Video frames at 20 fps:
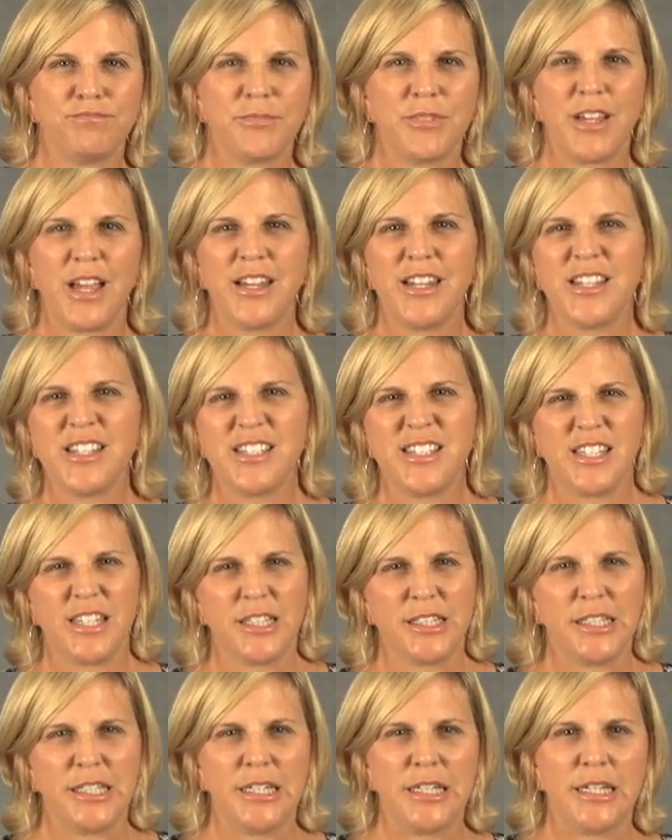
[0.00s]
kind of
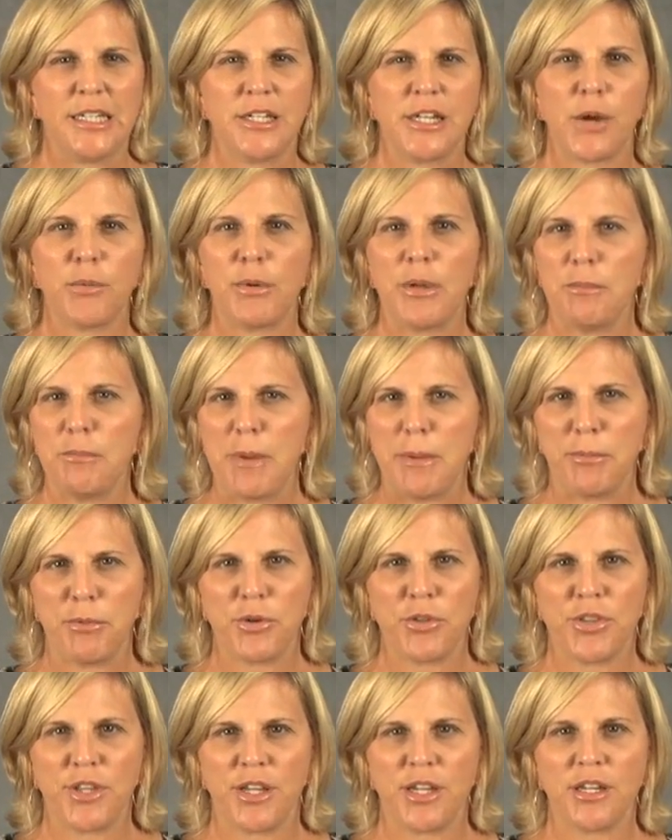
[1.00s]
silly and not
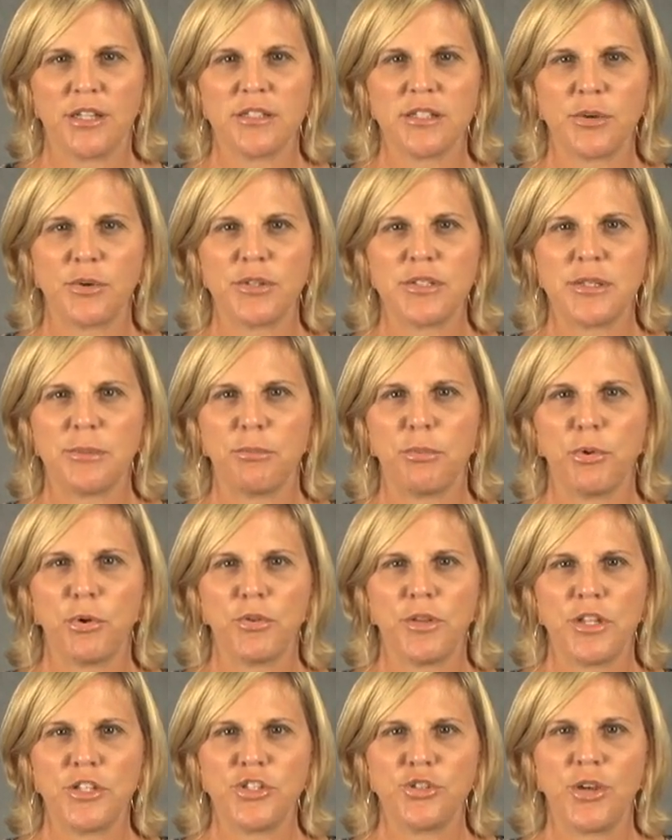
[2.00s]
remember things. So it's
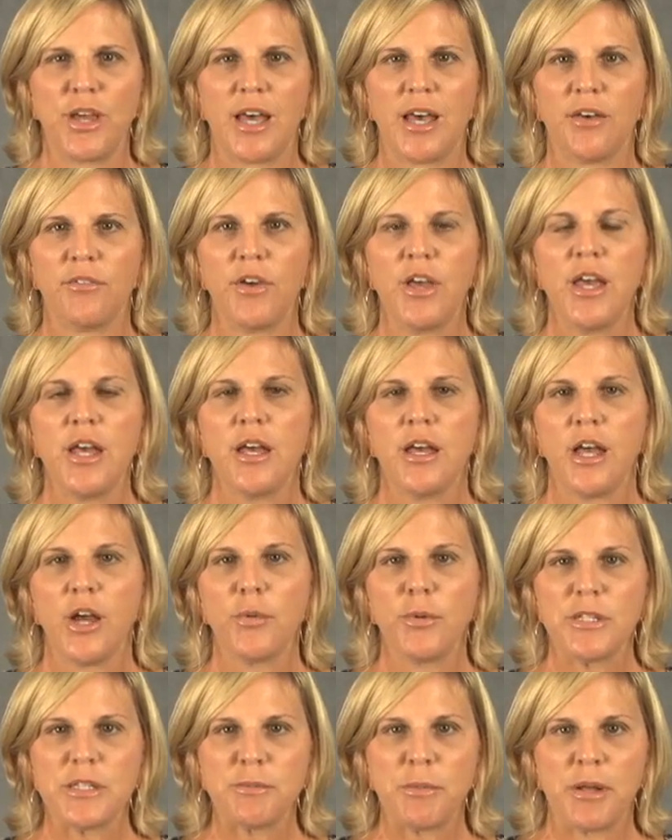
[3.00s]
important that you have
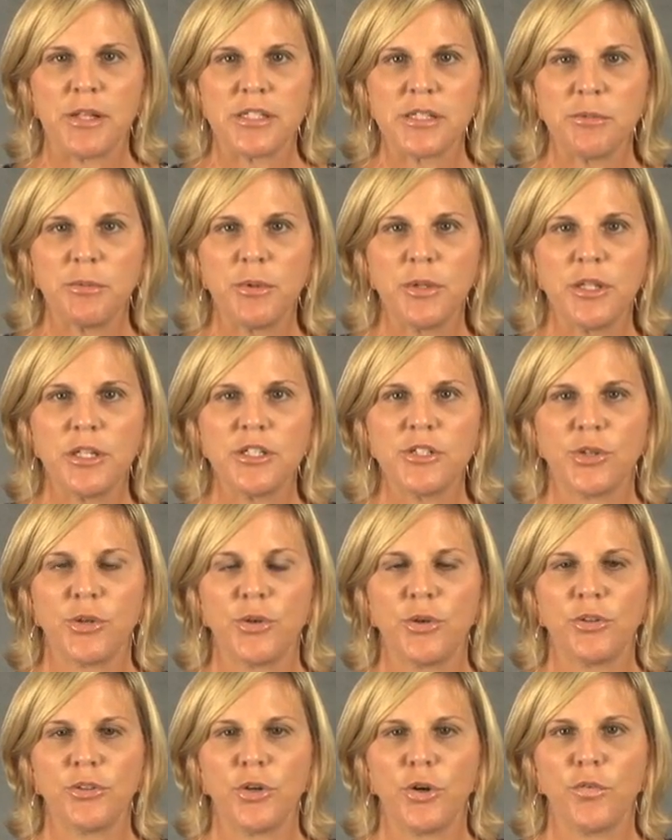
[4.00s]
a responsible
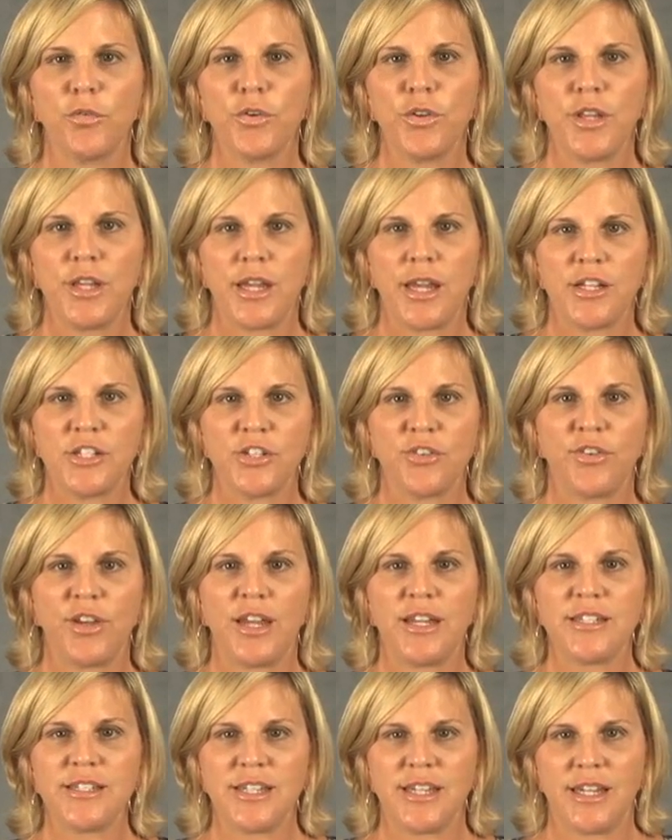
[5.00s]
adult over the age of
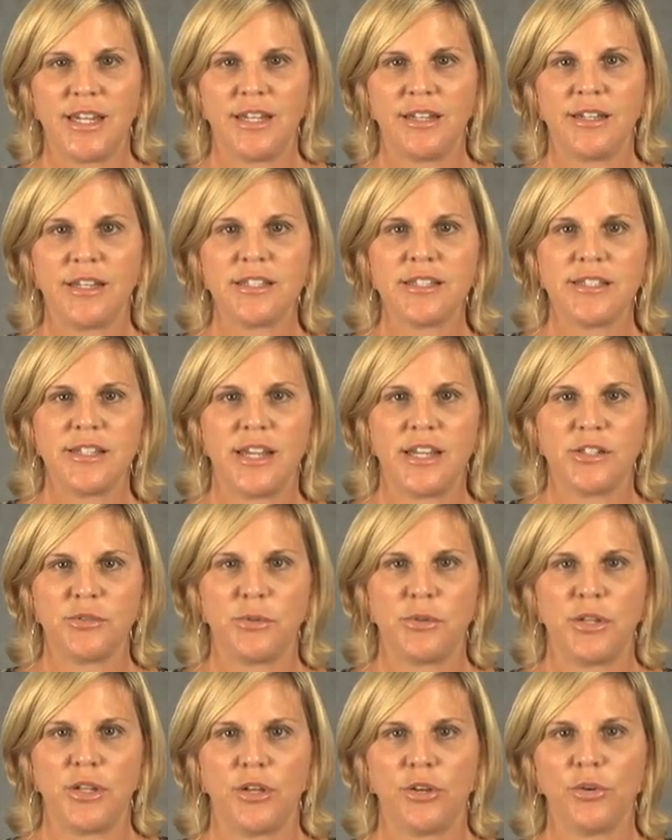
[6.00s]
18 that stays
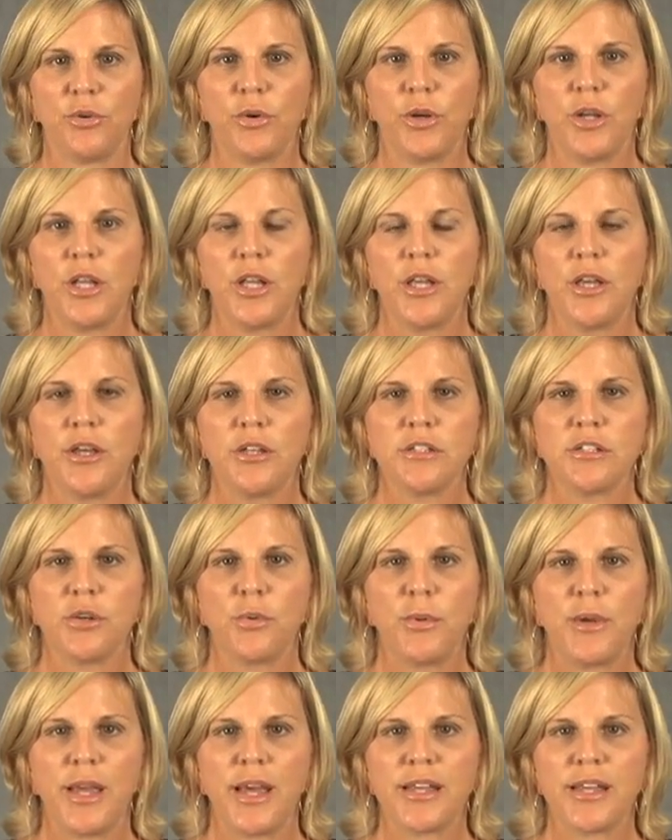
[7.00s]
with you. So we